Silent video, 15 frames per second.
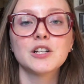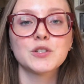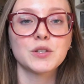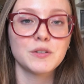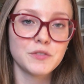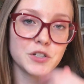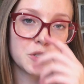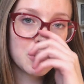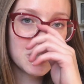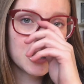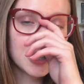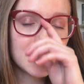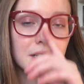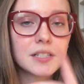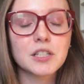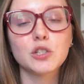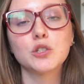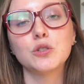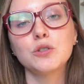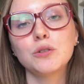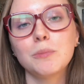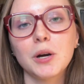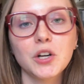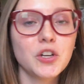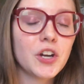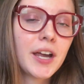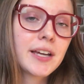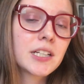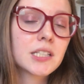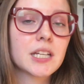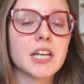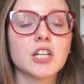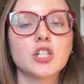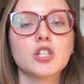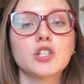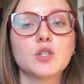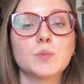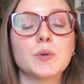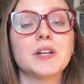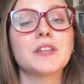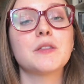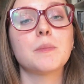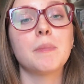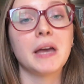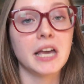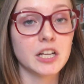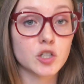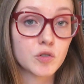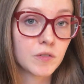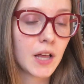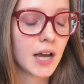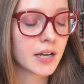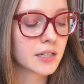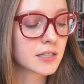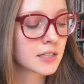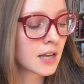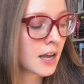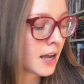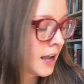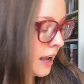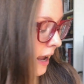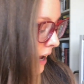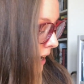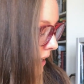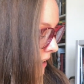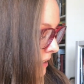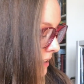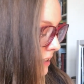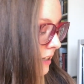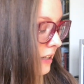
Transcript: So the first question is, do you mark your annotations with page flags? And